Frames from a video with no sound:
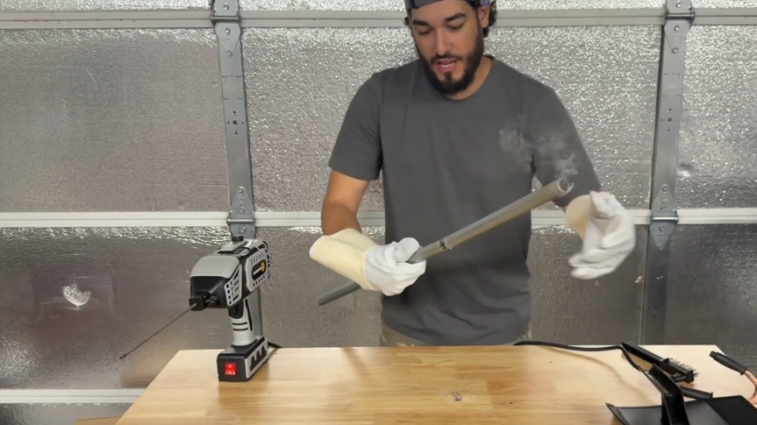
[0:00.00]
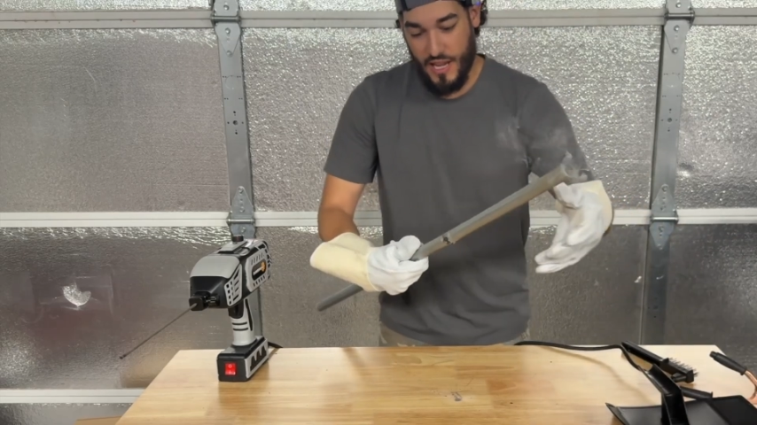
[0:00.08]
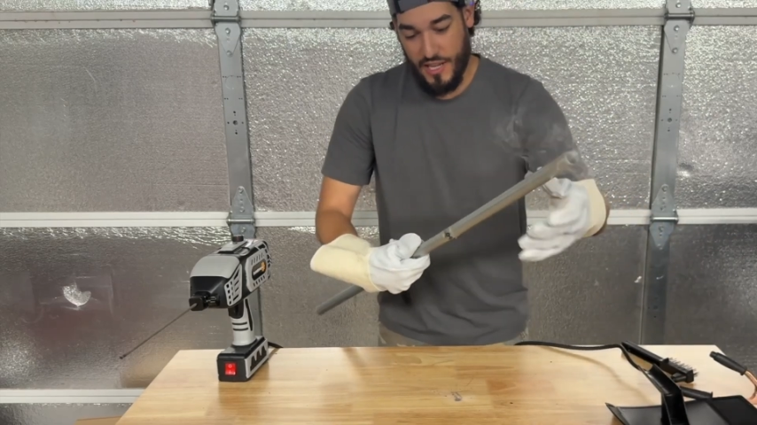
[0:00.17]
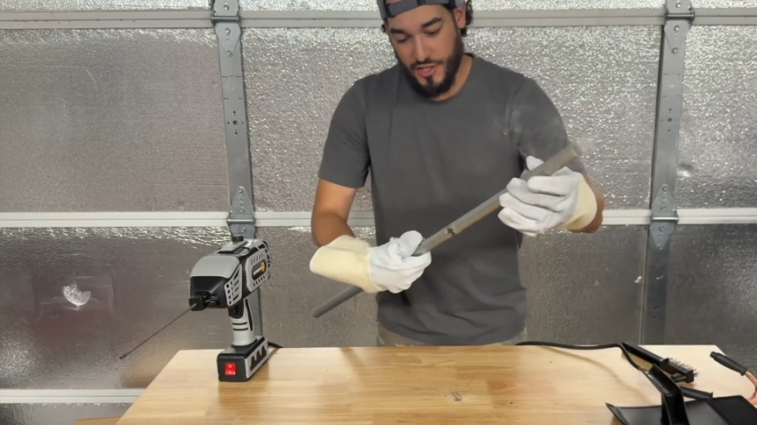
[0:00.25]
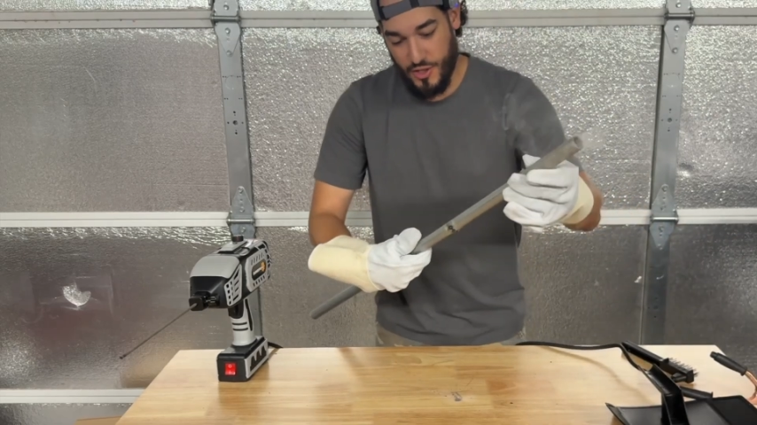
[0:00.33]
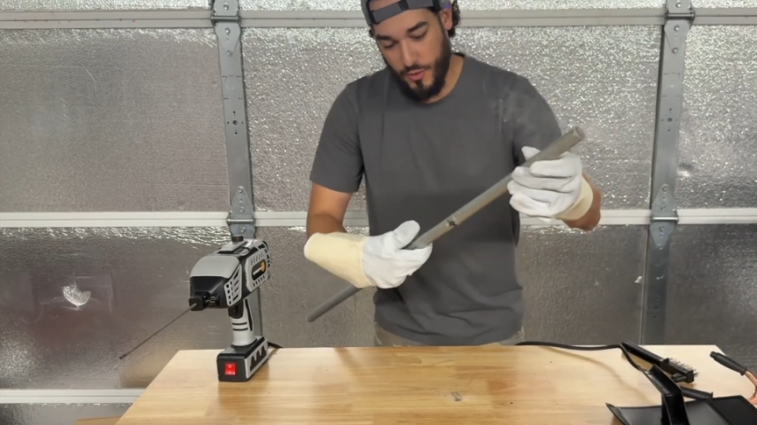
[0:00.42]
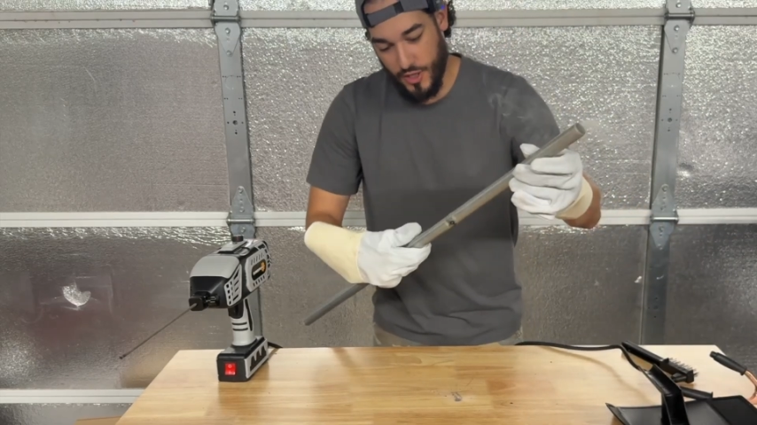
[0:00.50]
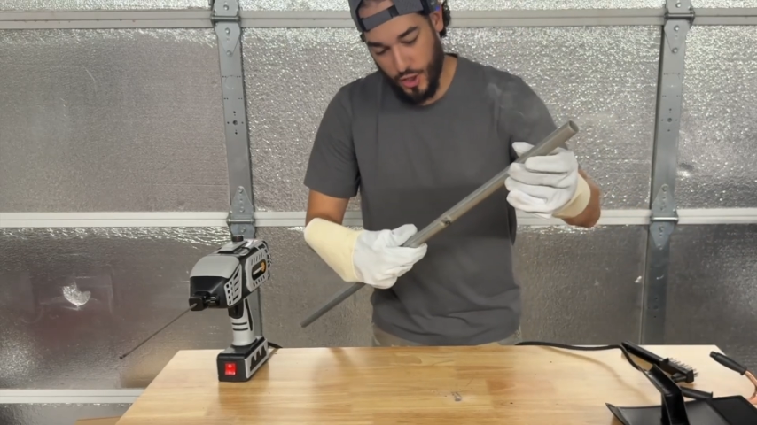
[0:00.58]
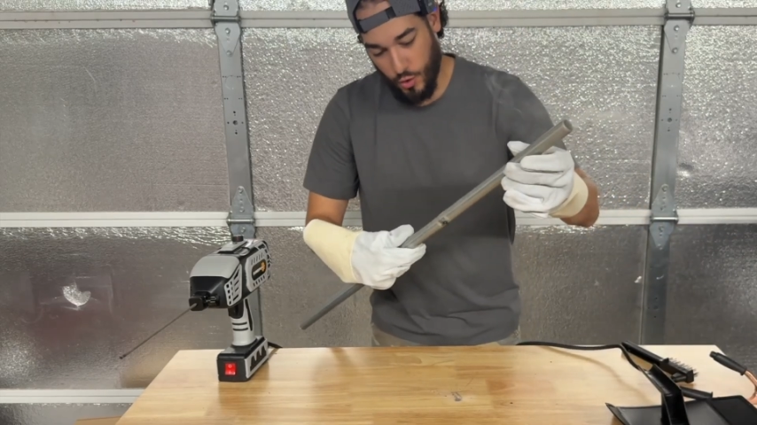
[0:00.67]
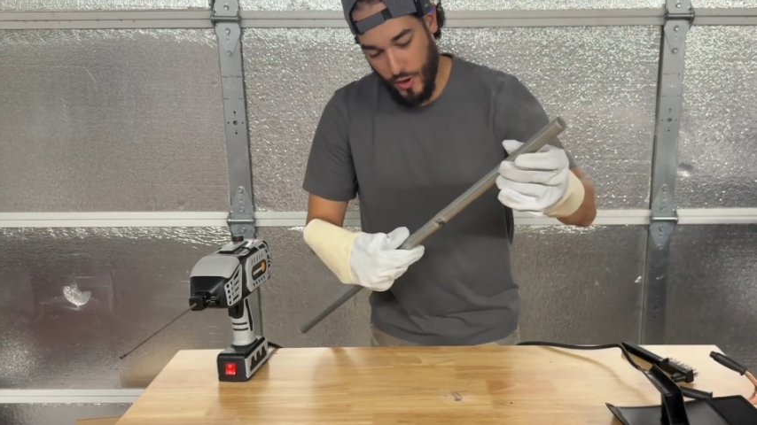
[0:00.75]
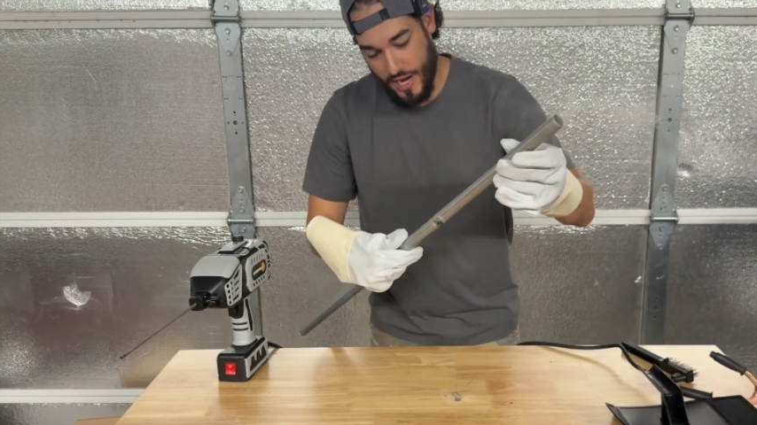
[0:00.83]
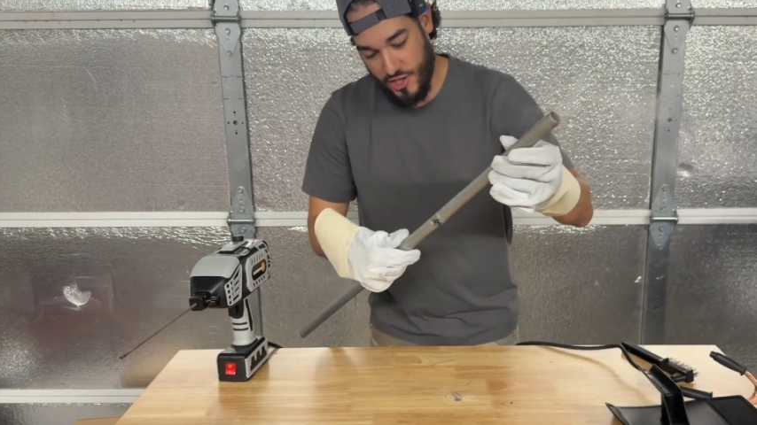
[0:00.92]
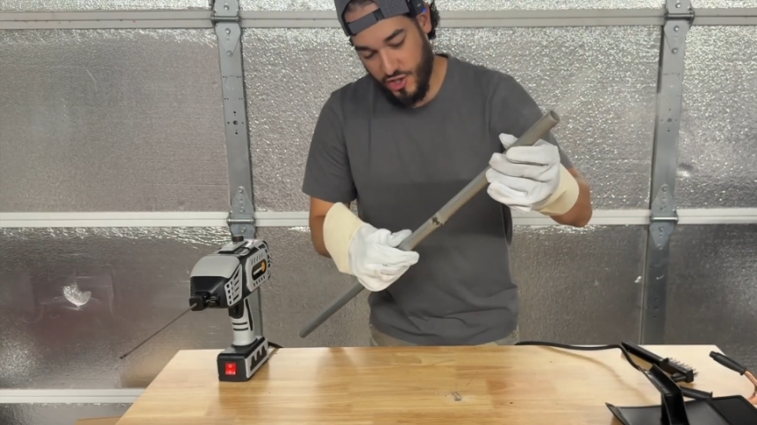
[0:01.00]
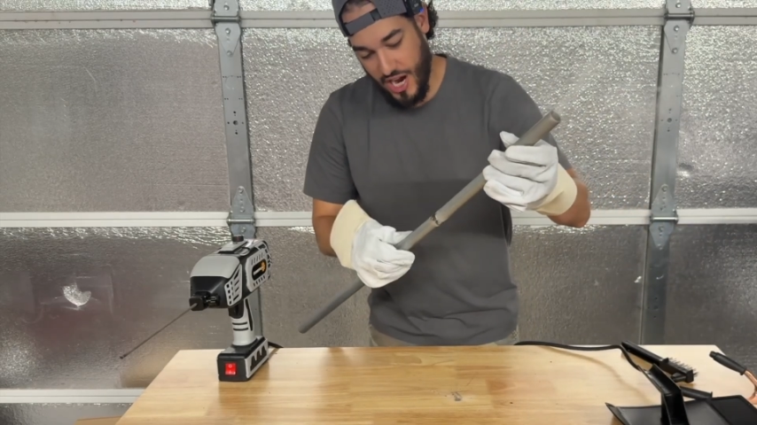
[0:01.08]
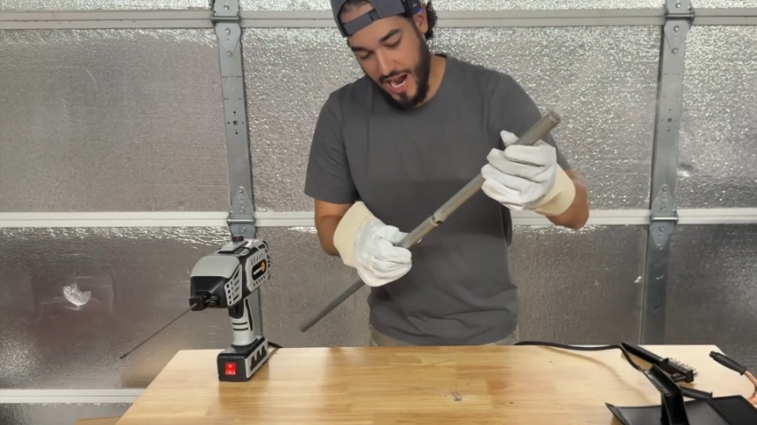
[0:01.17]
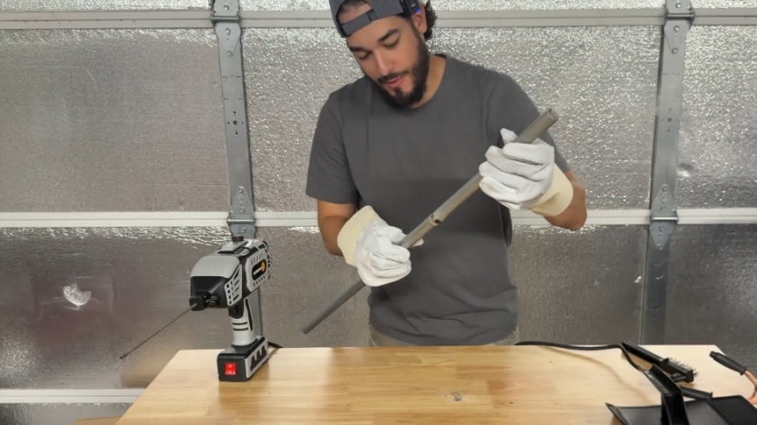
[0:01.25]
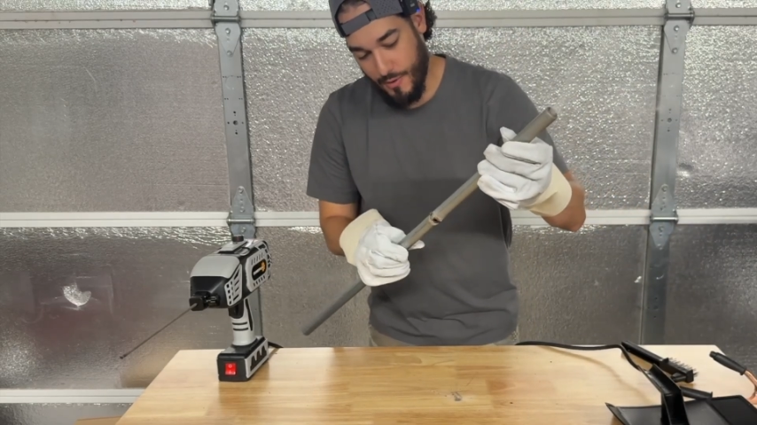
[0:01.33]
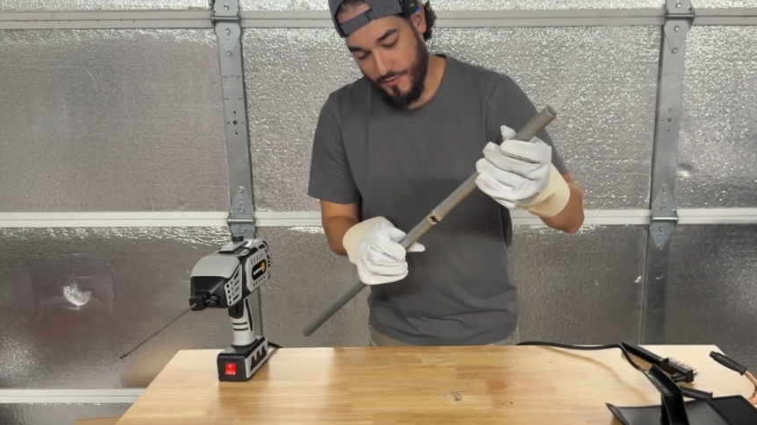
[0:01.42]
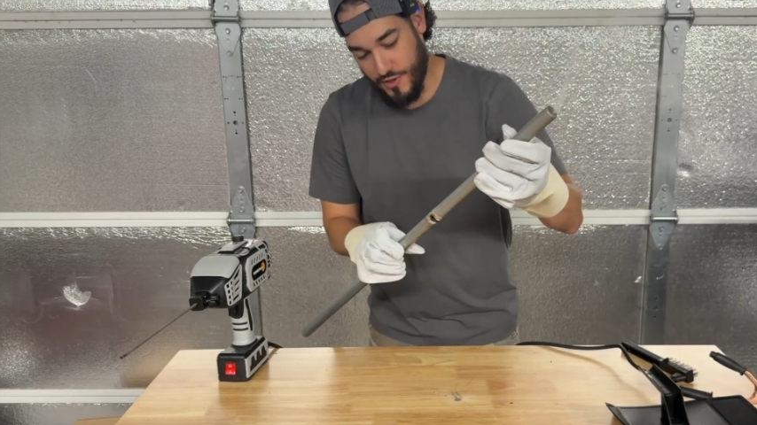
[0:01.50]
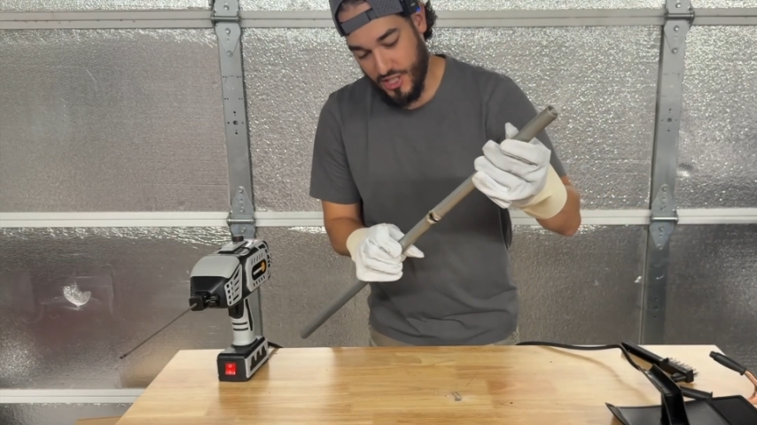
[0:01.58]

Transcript: It's doing a great job of